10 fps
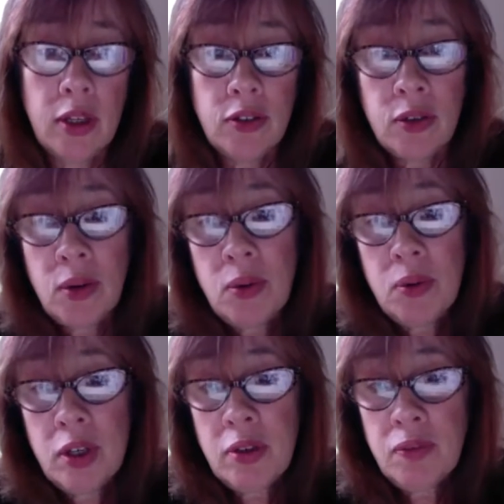
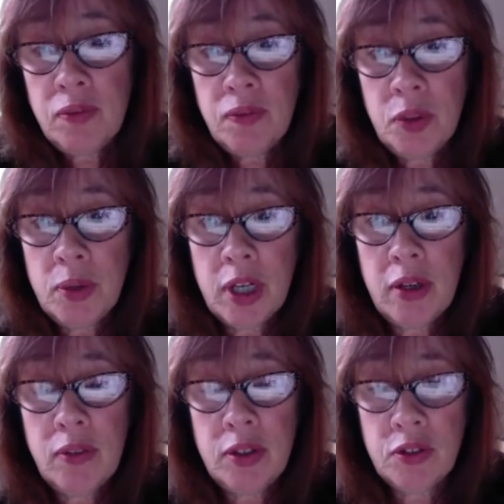So if you want to
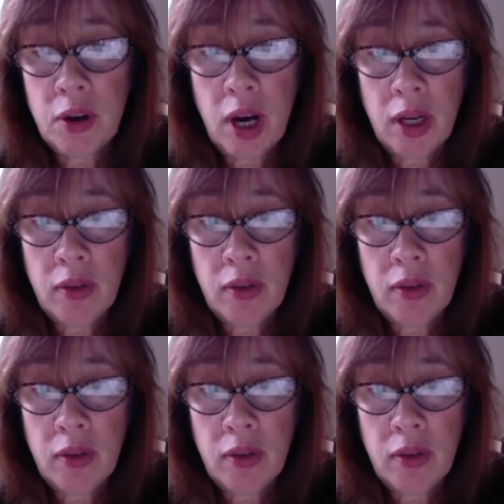give it a try,